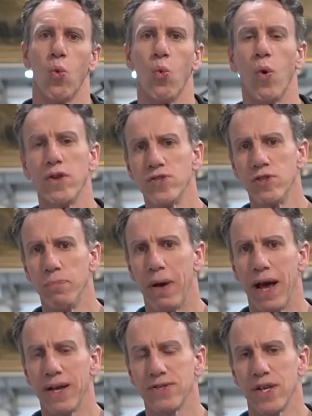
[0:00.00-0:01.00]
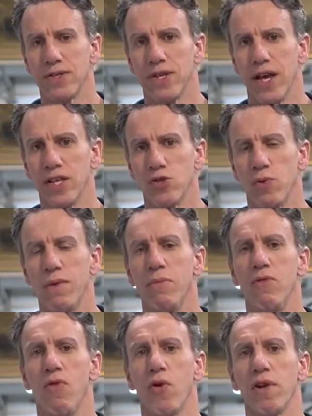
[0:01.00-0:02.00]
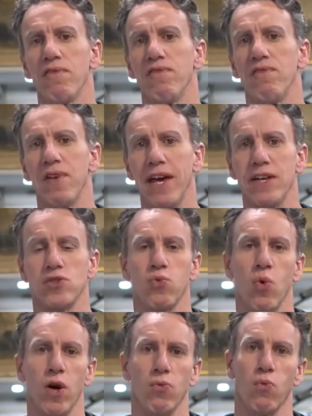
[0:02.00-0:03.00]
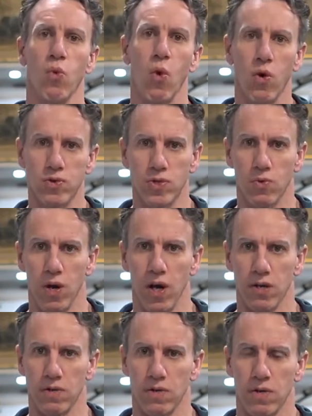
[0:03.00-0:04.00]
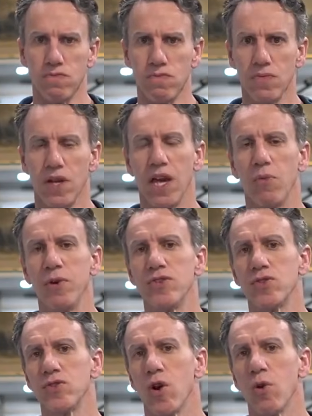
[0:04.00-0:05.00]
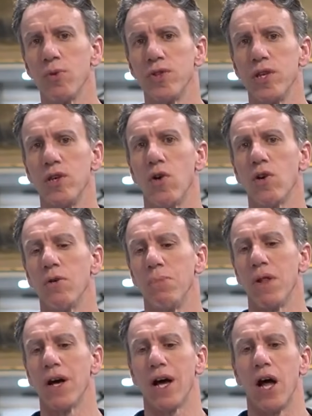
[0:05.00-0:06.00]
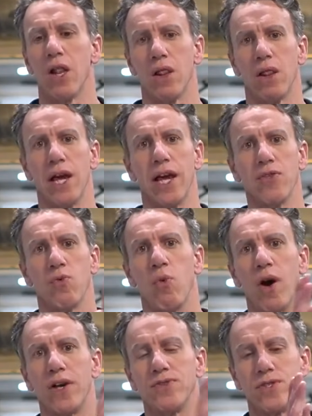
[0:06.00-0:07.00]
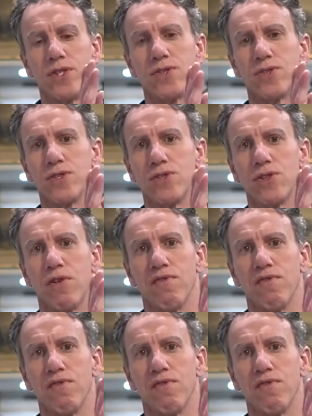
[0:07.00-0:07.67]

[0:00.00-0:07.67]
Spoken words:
Once you pass that test, we move on to phase 1 wall squat. And we start with the yoga block a lengthwise distance